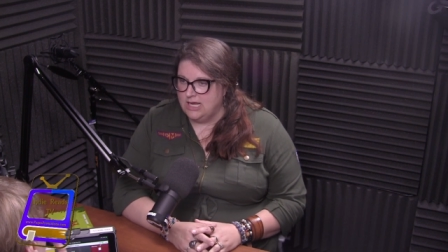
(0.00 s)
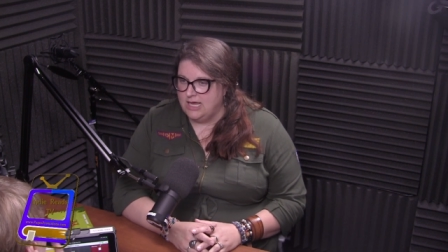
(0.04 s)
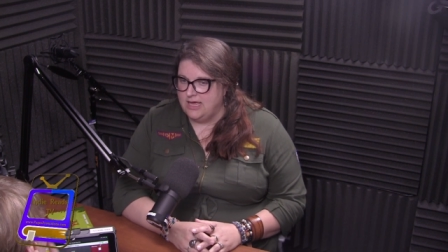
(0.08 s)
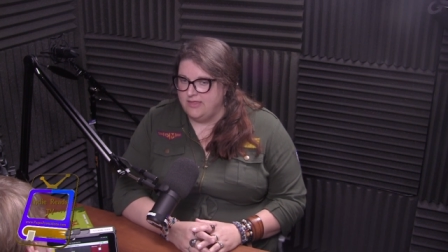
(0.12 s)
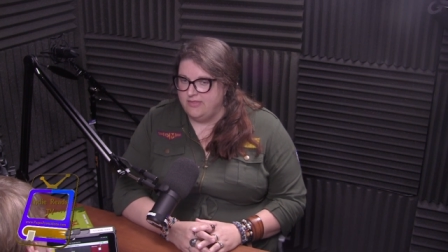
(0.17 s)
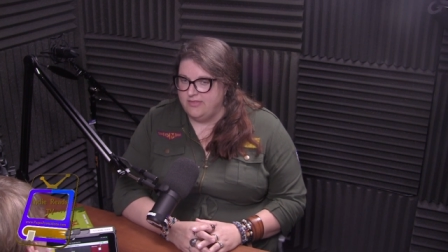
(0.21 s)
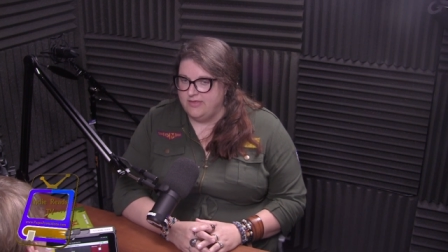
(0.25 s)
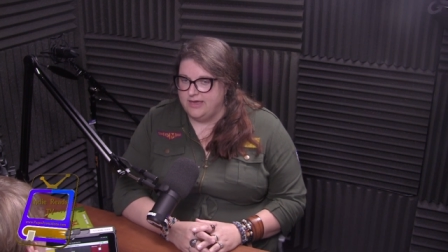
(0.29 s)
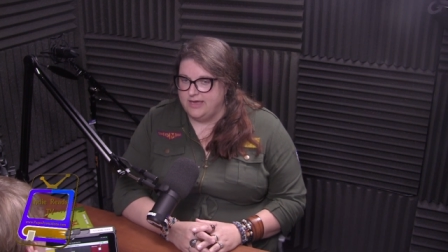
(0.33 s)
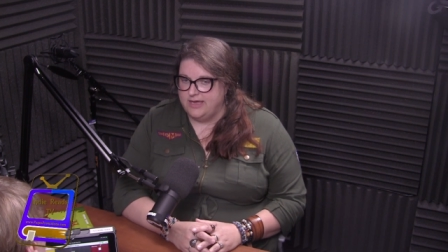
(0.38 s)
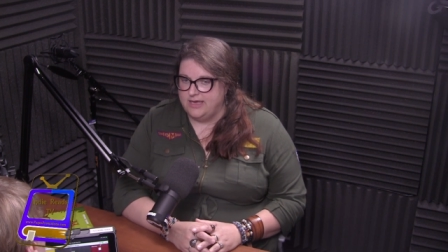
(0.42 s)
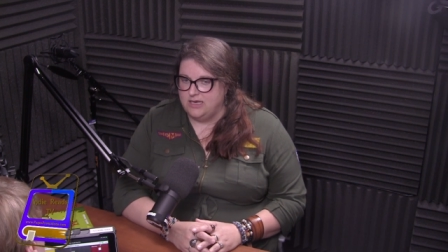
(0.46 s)

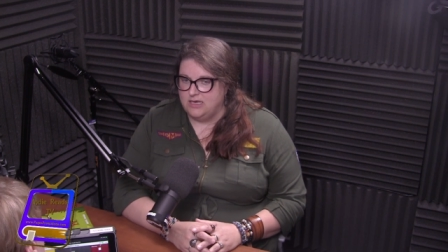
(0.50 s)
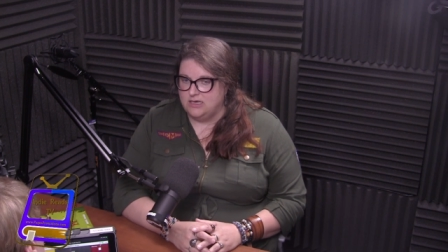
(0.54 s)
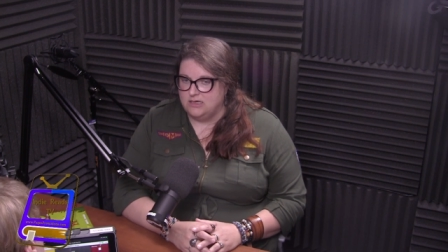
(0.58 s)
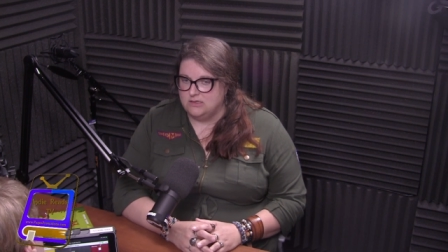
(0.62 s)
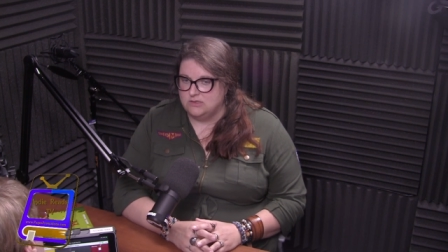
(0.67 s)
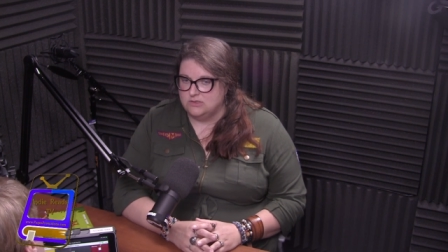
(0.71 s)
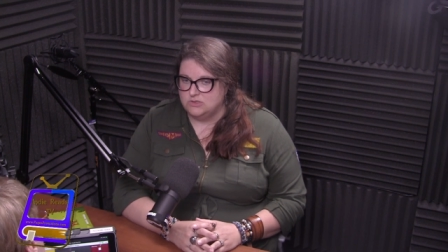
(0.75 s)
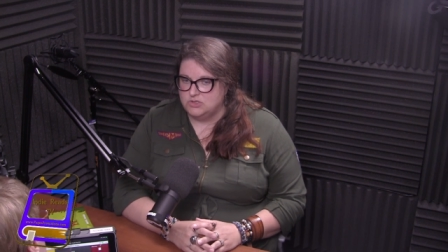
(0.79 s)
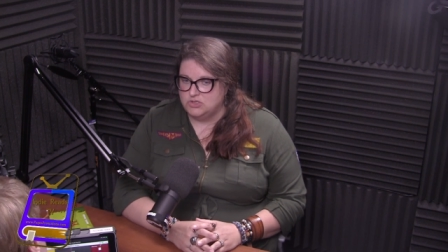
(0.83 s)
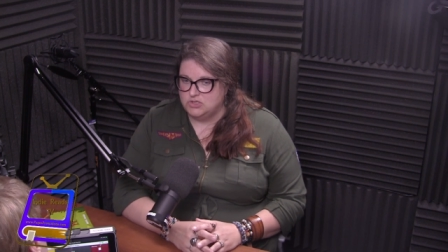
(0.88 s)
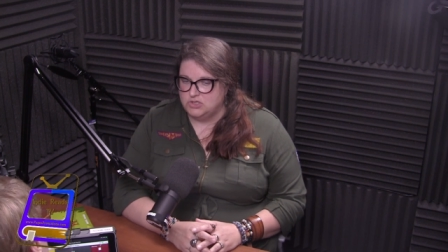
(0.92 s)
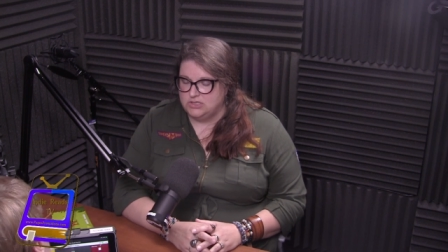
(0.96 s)
and
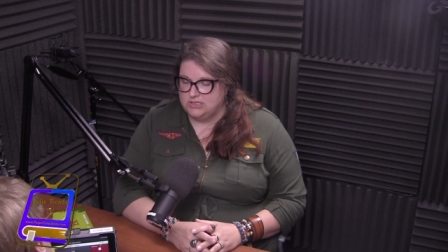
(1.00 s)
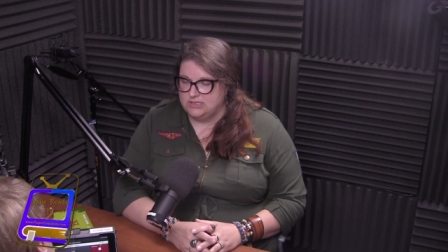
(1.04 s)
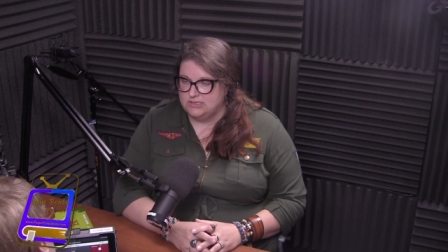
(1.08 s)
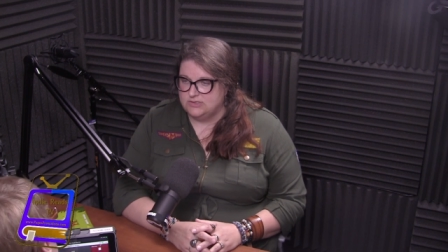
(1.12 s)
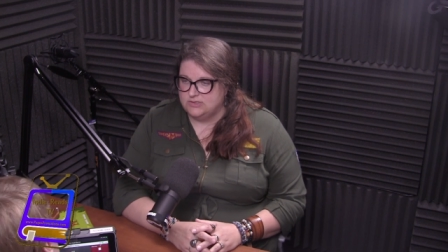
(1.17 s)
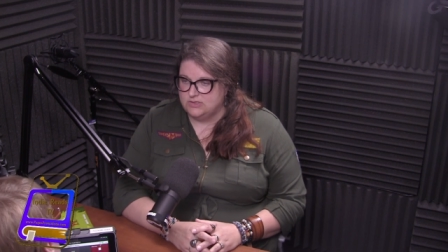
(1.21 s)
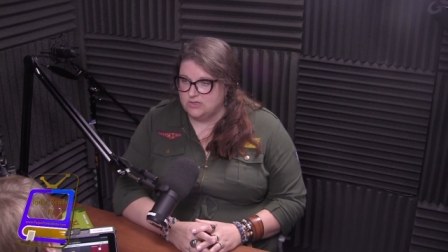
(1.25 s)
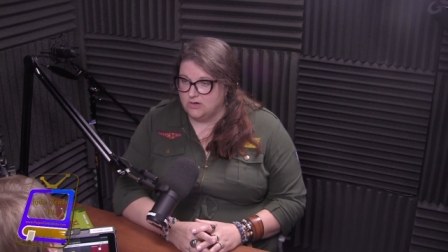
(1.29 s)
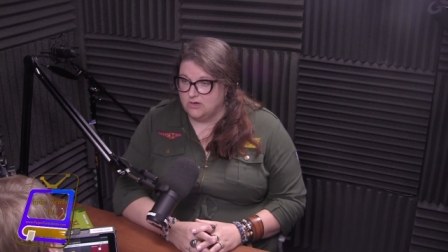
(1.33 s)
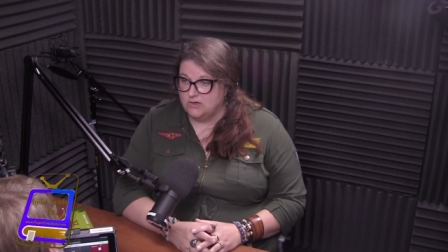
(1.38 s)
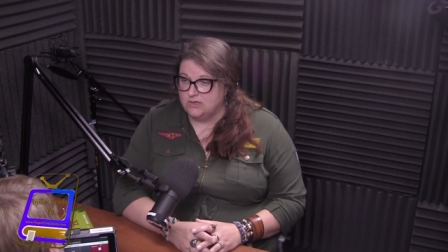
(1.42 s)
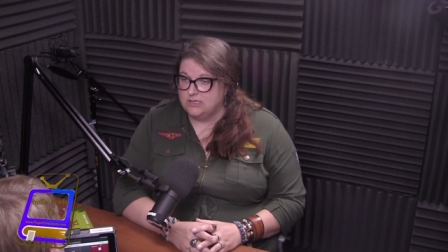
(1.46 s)
then she
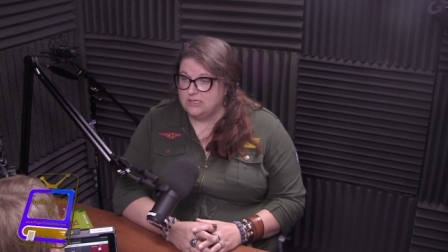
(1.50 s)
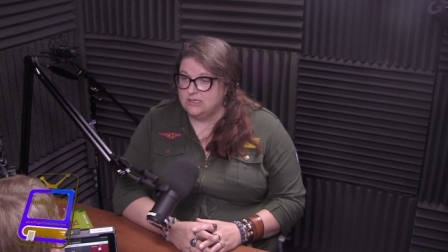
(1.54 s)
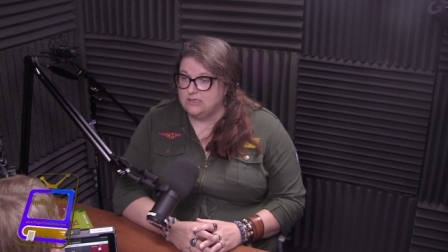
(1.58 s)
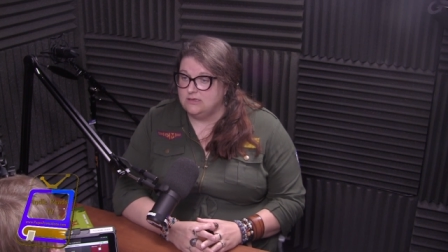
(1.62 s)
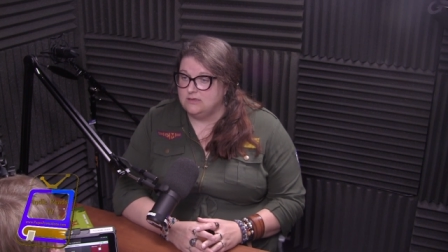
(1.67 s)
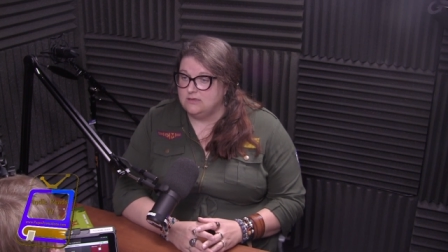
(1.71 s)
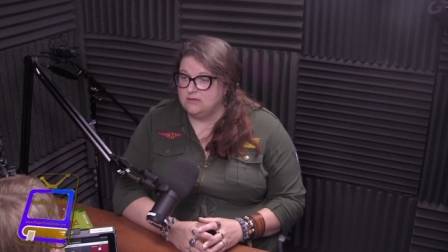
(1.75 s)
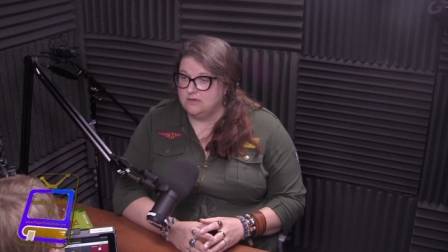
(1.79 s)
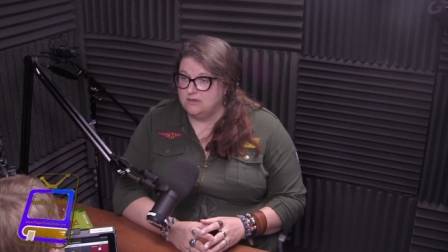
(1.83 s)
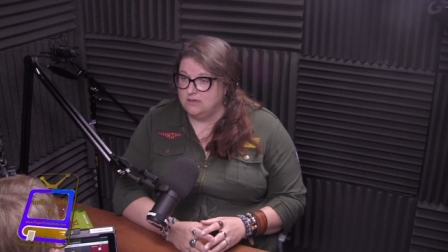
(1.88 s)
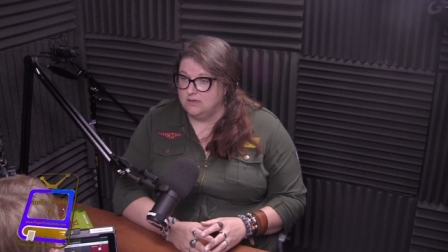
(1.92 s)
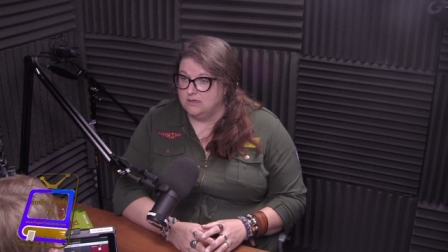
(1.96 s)
started